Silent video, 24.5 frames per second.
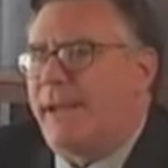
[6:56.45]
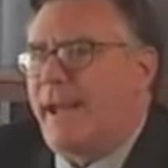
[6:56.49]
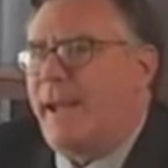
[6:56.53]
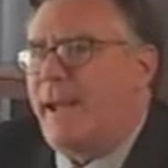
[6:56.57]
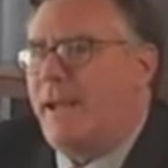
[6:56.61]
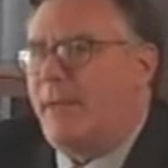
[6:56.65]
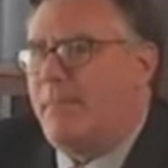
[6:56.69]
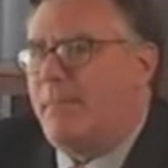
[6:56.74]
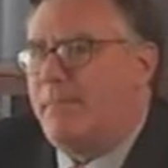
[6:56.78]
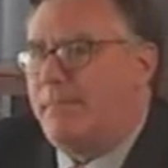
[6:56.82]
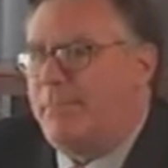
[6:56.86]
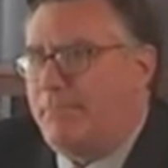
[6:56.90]

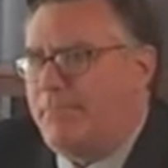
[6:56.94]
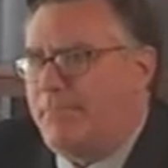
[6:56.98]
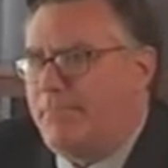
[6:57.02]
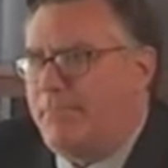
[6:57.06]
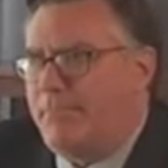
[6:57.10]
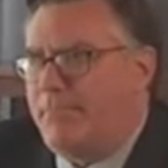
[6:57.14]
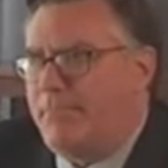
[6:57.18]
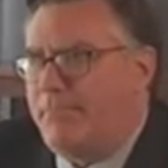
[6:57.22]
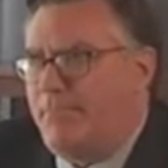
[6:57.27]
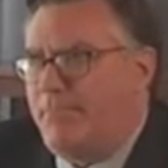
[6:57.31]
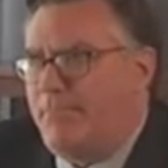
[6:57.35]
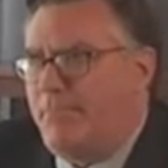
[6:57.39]
how
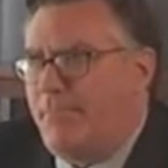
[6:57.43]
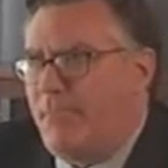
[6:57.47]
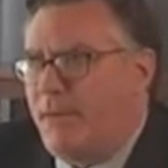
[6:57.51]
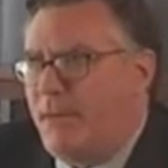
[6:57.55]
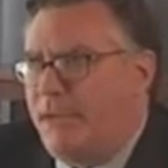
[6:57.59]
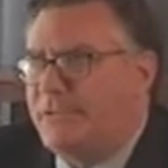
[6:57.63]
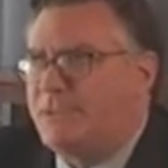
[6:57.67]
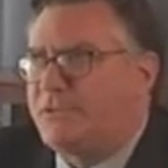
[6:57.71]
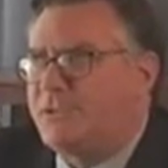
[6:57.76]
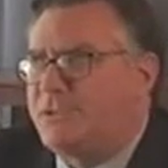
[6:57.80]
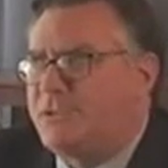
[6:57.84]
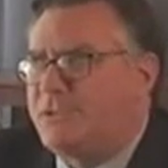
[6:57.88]

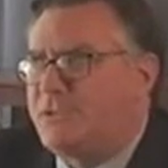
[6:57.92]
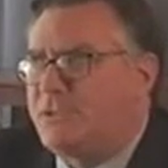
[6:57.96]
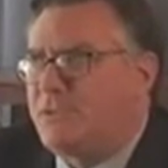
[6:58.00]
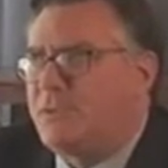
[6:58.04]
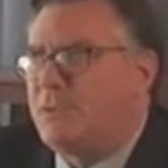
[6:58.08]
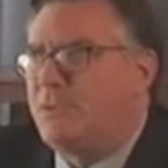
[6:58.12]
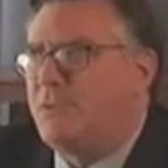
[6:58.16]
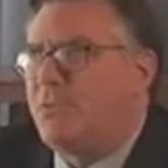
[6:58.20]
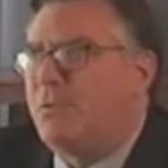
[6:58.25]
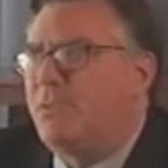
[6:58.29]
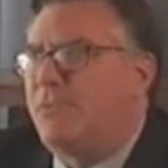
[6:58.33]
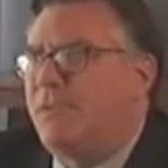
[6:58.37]
bad
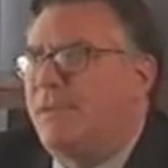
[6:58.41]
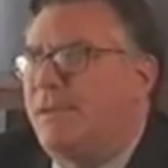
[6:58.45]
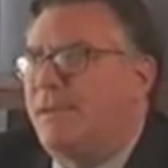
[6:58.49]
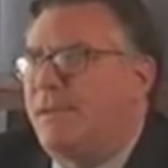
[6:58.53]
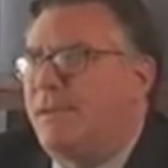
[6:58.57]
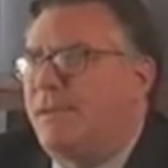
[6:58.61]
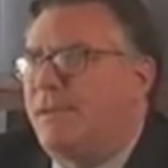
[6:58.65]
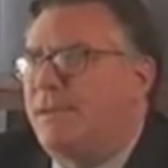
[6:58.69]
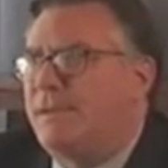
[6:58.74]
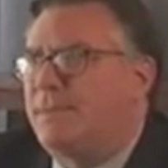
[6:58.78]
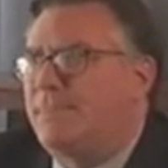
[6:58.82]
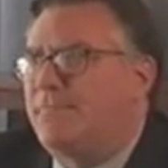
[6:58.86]
do you
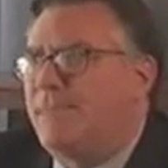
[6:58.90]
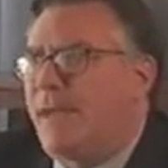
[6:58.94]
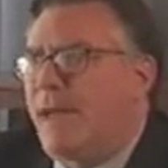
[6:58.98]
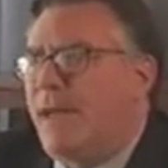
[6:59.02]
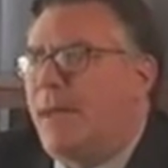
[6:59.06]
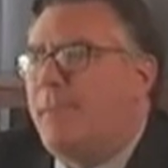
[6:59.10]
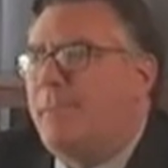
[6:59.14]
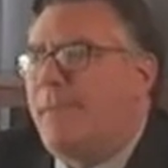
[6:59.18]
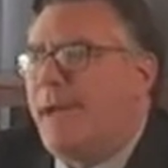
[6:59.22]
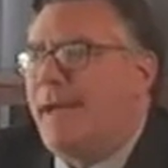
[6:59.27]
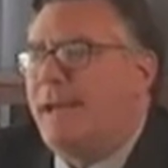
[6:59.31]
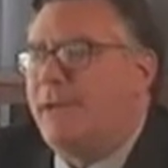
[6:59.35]

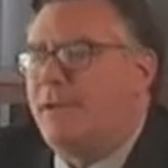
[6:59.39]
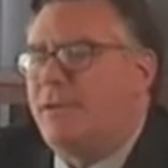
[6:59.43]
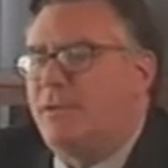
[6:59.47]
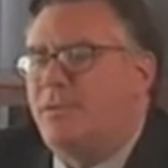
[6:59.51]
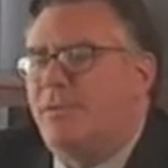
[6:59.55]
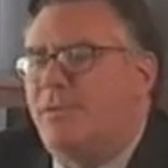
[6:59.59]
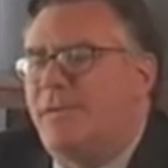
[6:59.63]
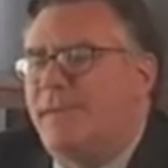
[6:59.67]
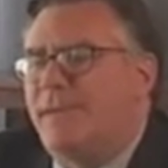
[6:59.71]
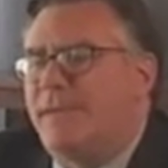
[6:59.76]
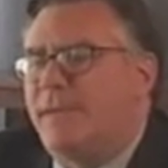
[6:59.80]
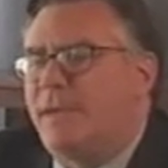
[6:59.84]

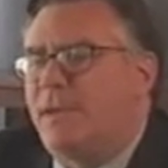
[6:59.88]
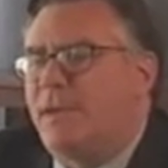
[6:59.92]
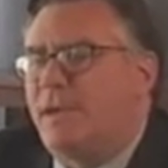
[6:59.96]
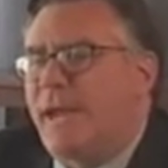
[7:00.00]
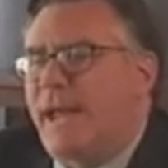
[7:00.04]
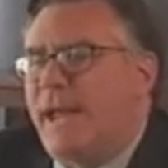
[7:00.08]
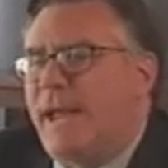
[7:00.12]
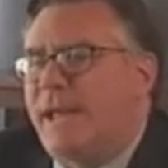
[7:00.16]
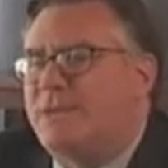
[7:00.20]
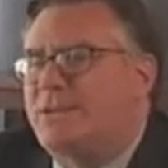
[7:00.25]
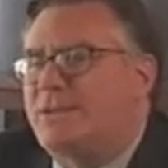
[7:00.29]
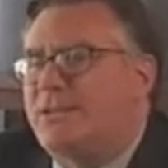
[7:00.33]
think it
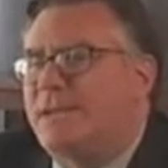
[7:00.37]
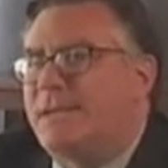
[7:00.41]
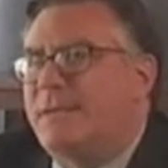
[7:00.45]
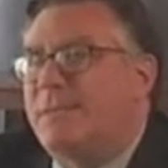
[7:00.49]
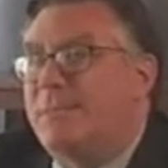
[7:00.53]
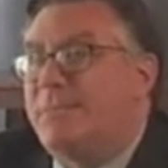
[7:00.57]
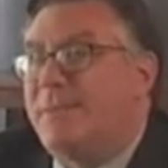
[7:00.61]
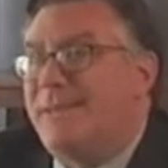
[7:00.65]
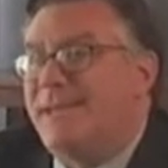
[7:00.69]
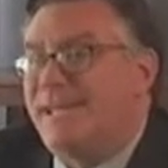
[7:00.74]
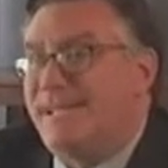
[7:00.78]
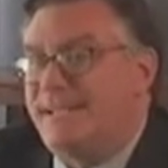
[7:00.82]
could
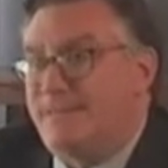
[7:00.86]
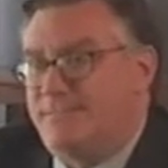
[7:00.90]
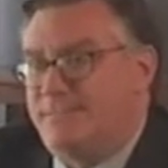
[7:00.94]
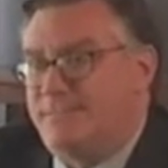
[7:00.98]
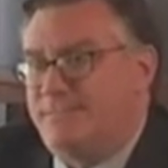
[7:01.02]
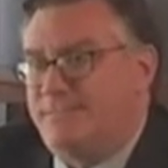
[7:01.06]
actually be?